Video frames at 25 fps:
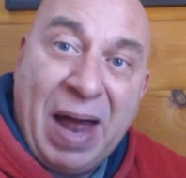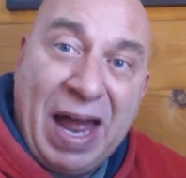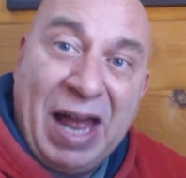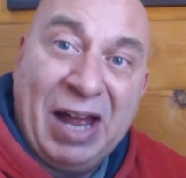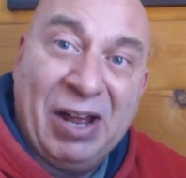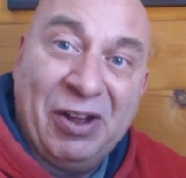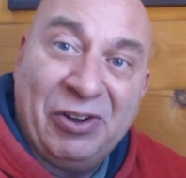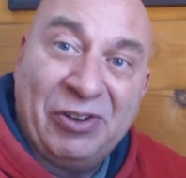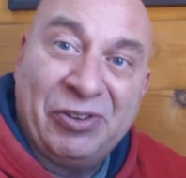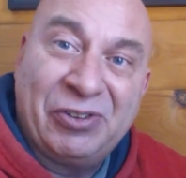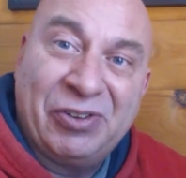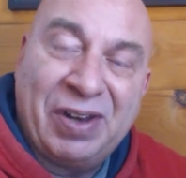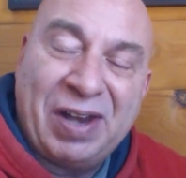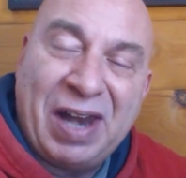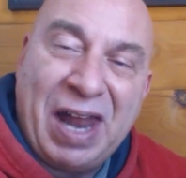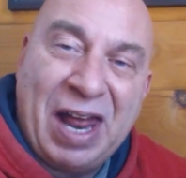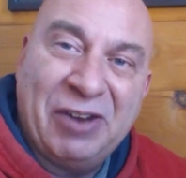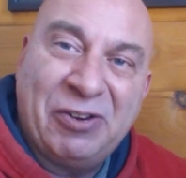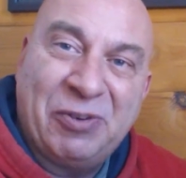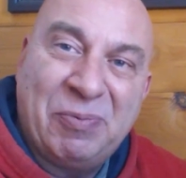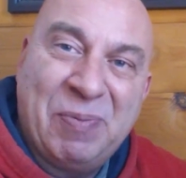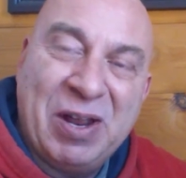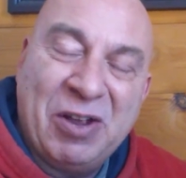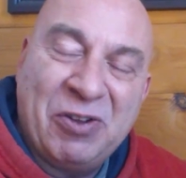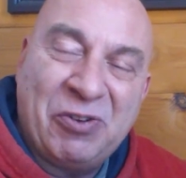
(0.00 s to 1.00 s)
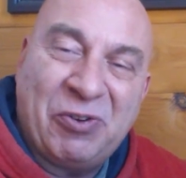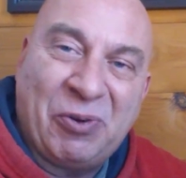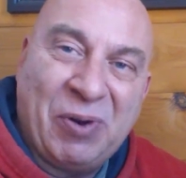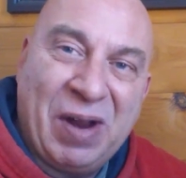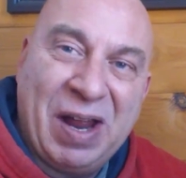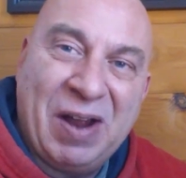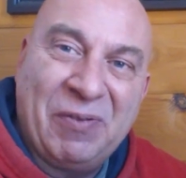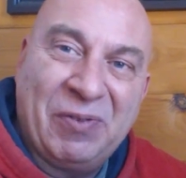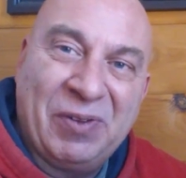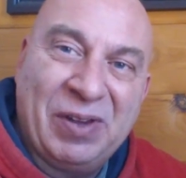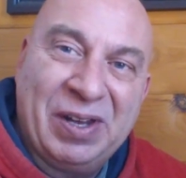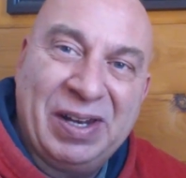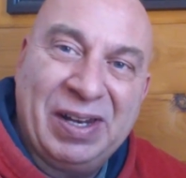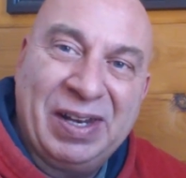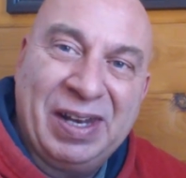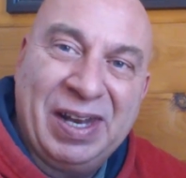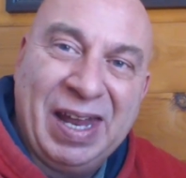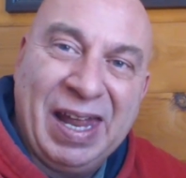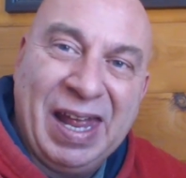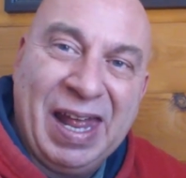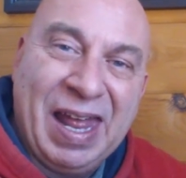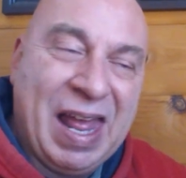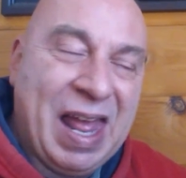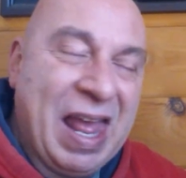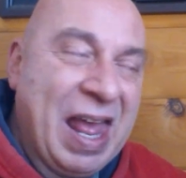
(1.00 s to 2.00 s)
miles that I spent traveling
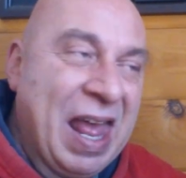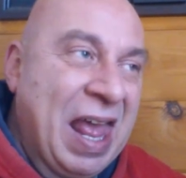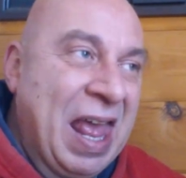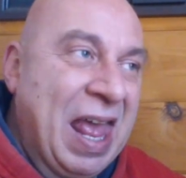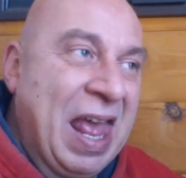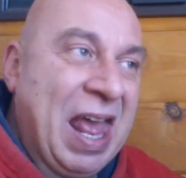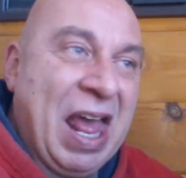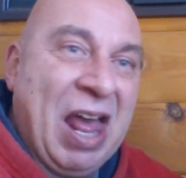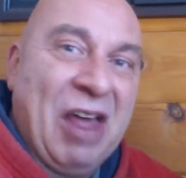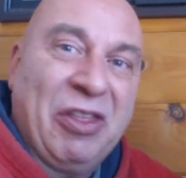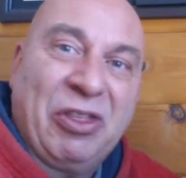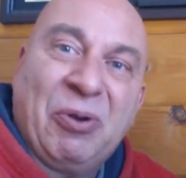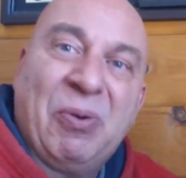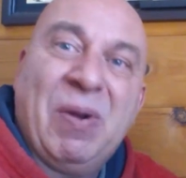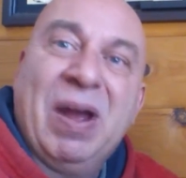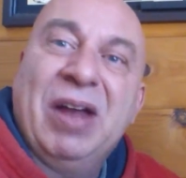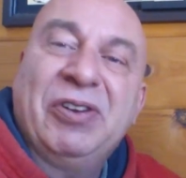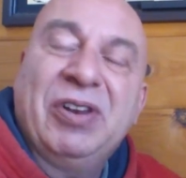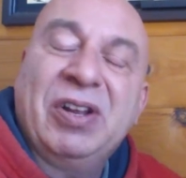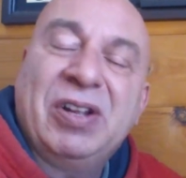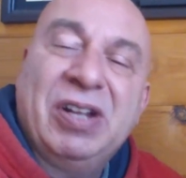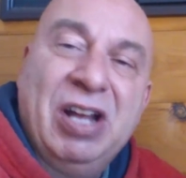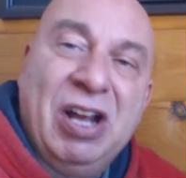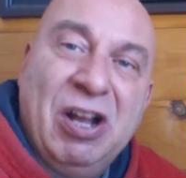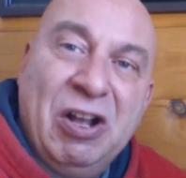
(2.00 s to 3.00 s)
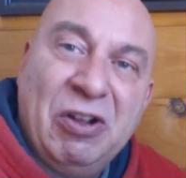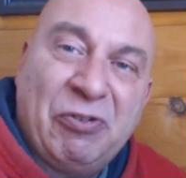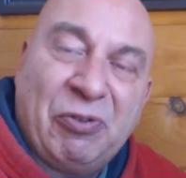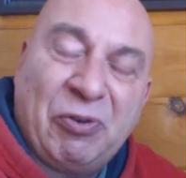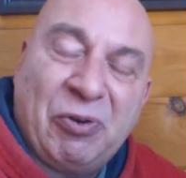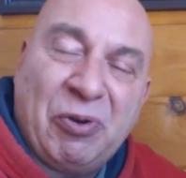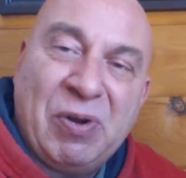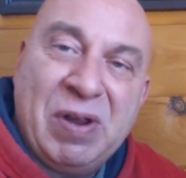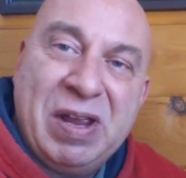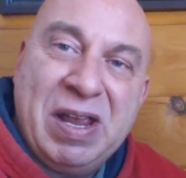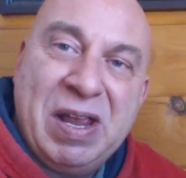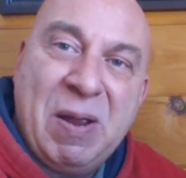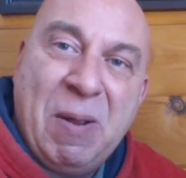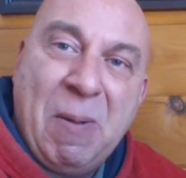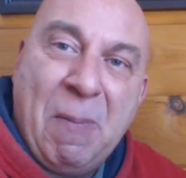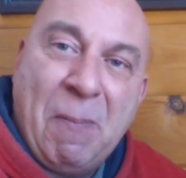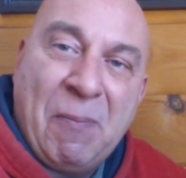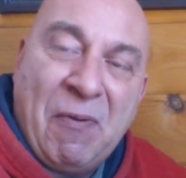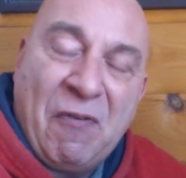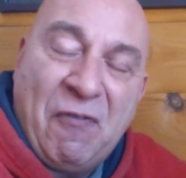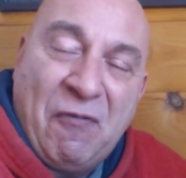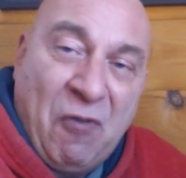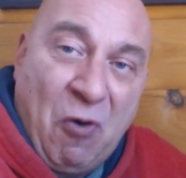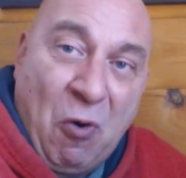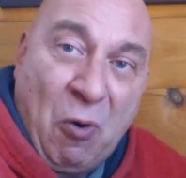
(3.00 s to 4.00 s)
throughout the country
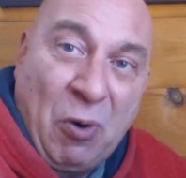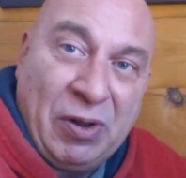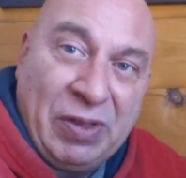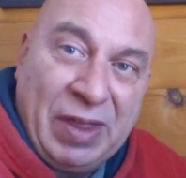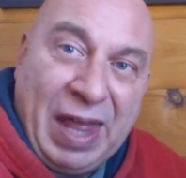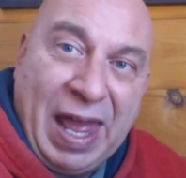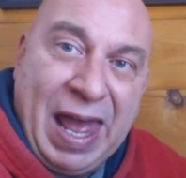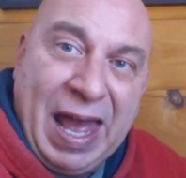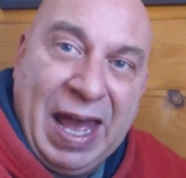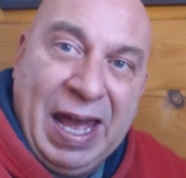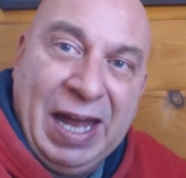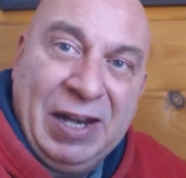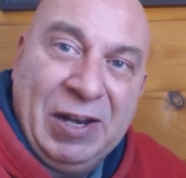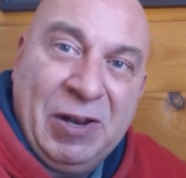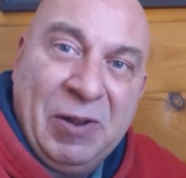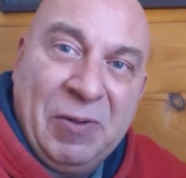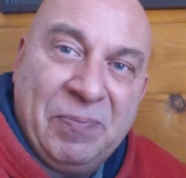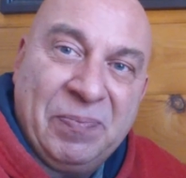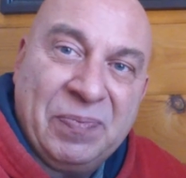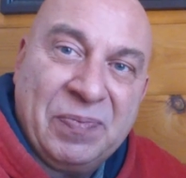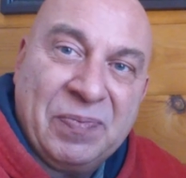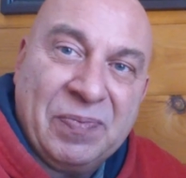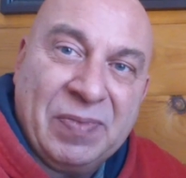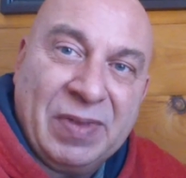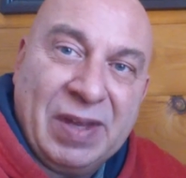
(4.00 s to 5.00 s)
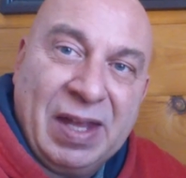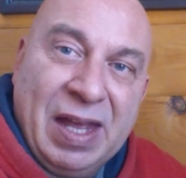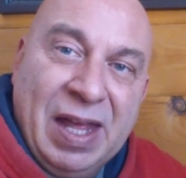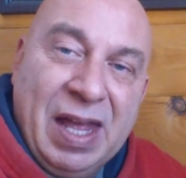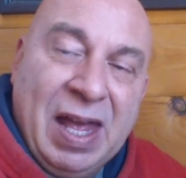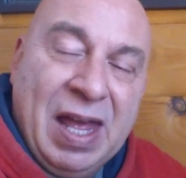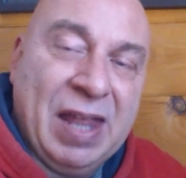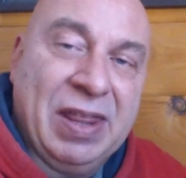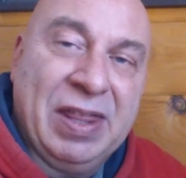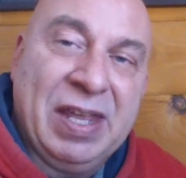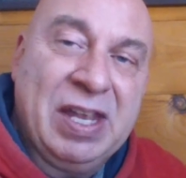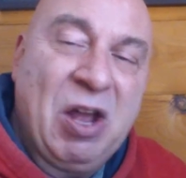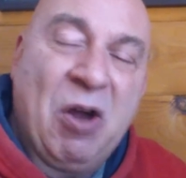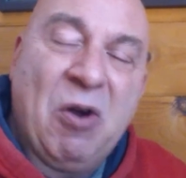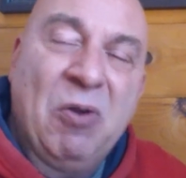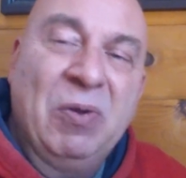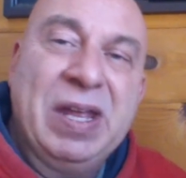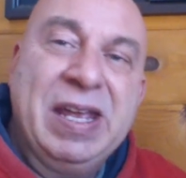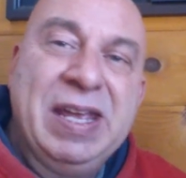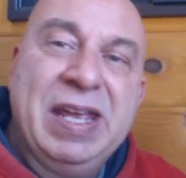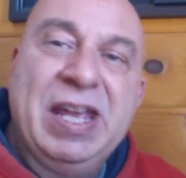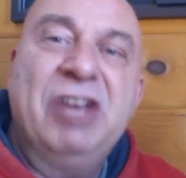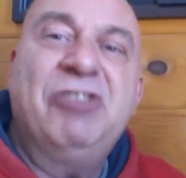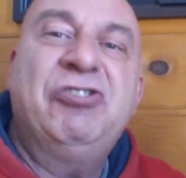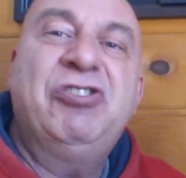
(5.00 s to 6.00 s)
before that, the
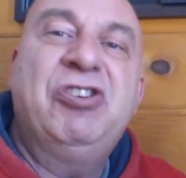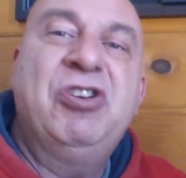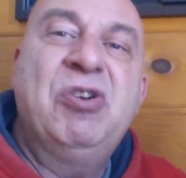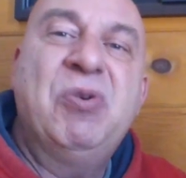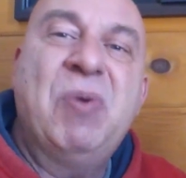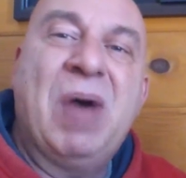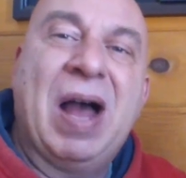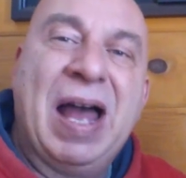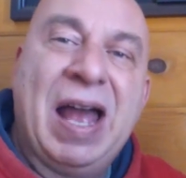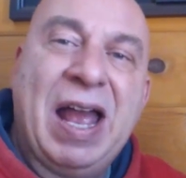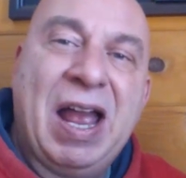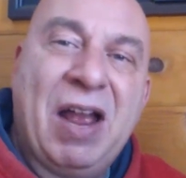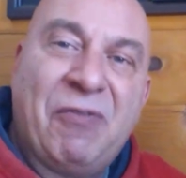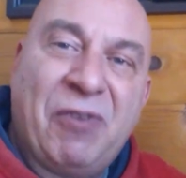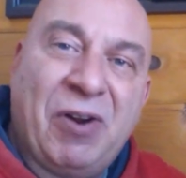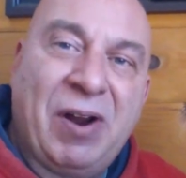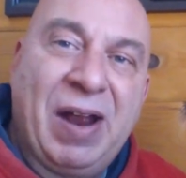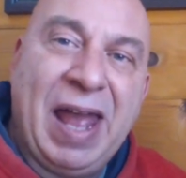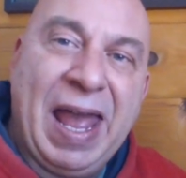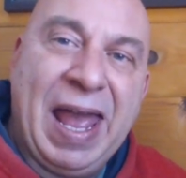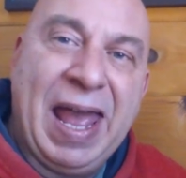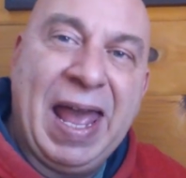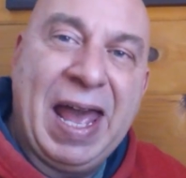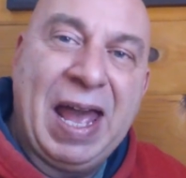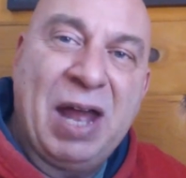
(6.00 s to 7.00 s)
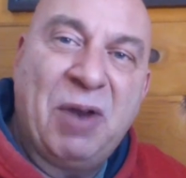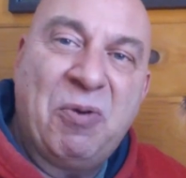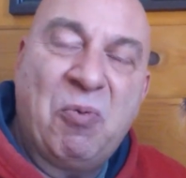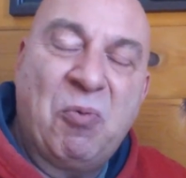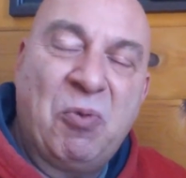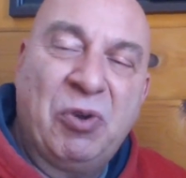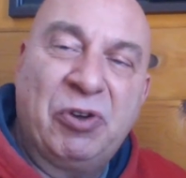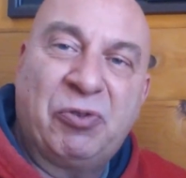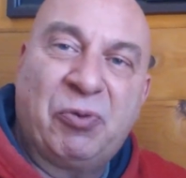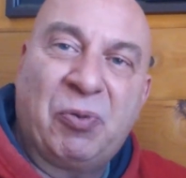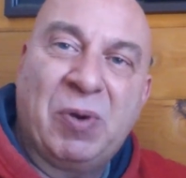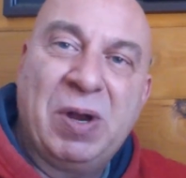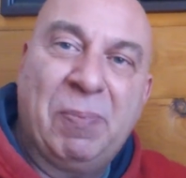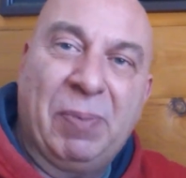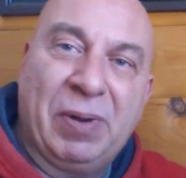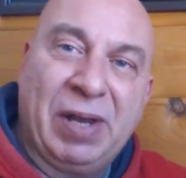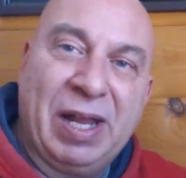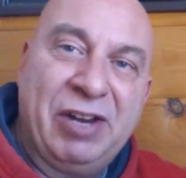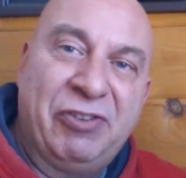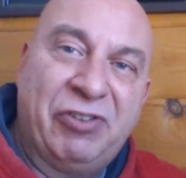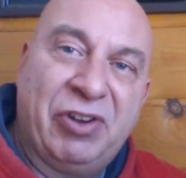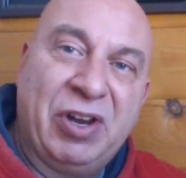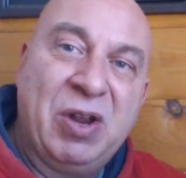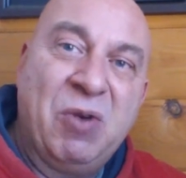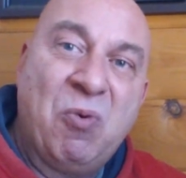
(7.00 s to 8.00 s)
only issue I ever had was
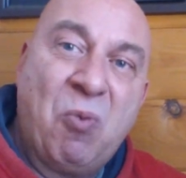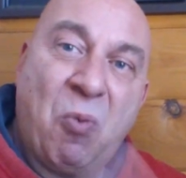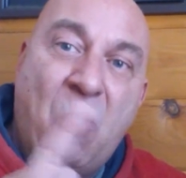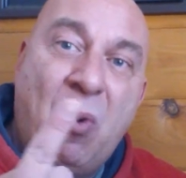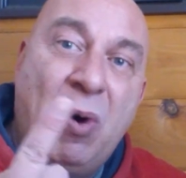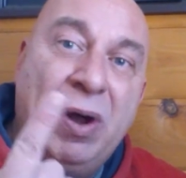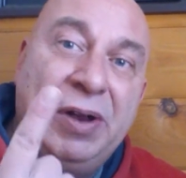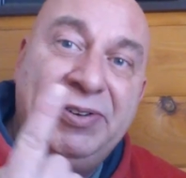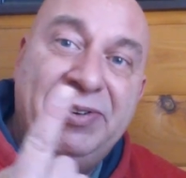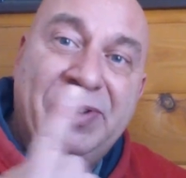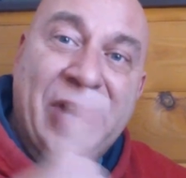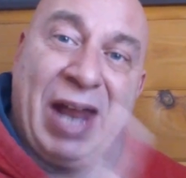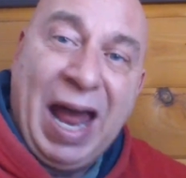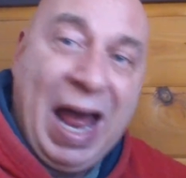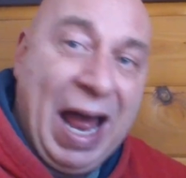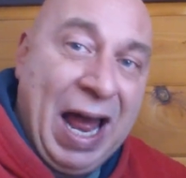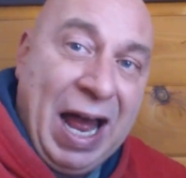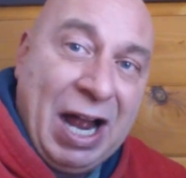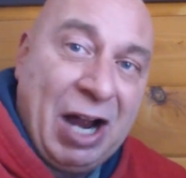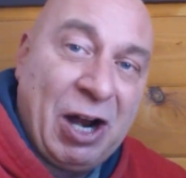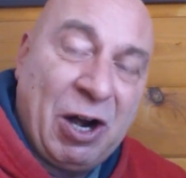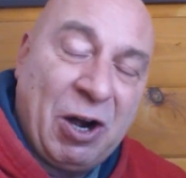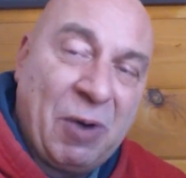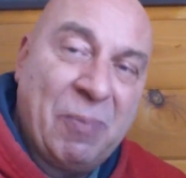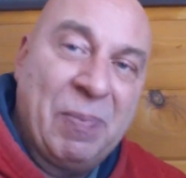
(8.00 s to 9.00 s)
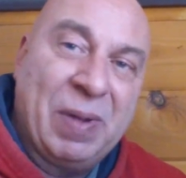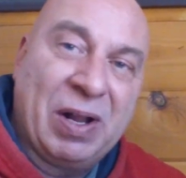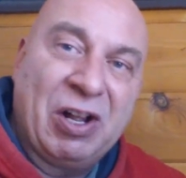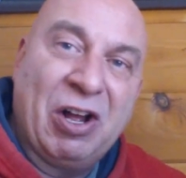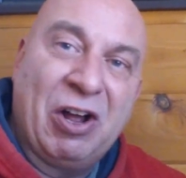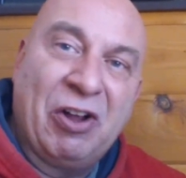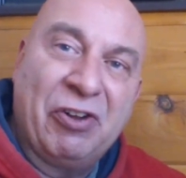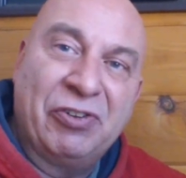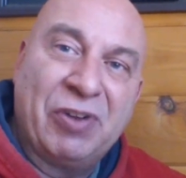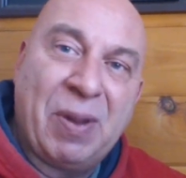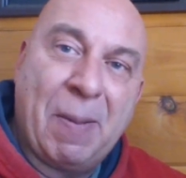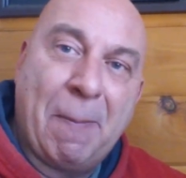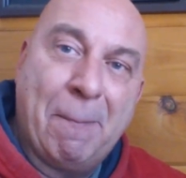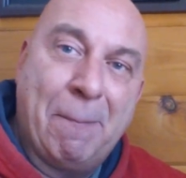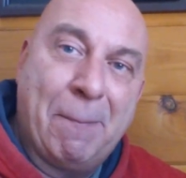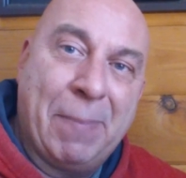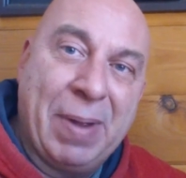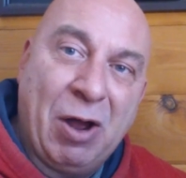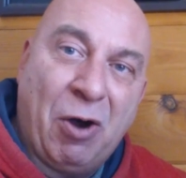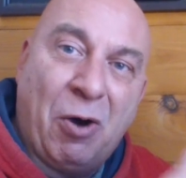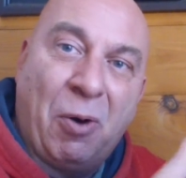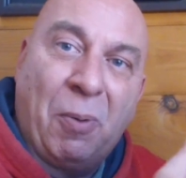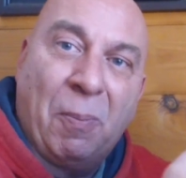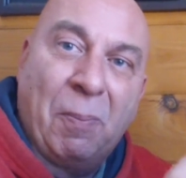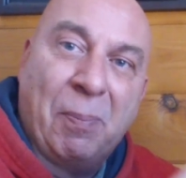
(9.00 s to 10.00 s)
replacing one tire because a
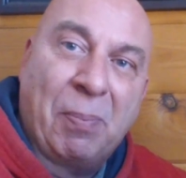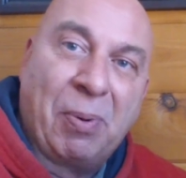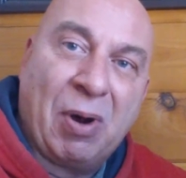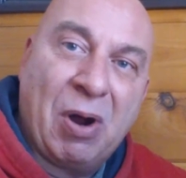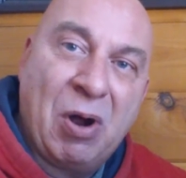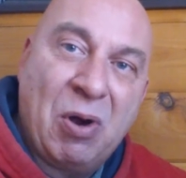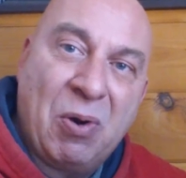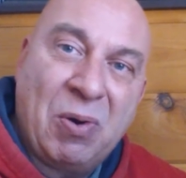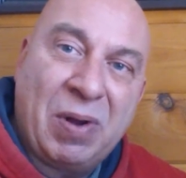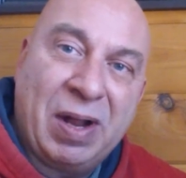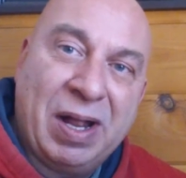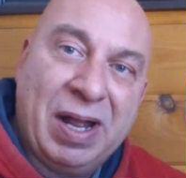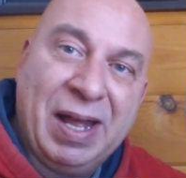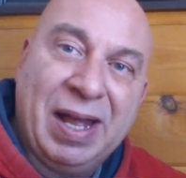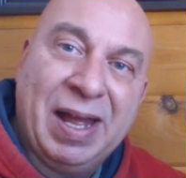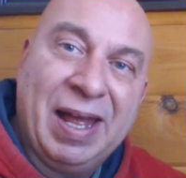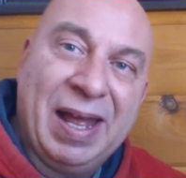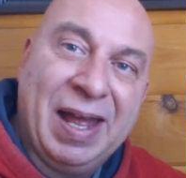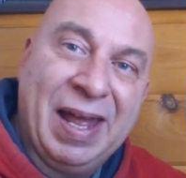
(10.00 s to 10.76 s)
belt broke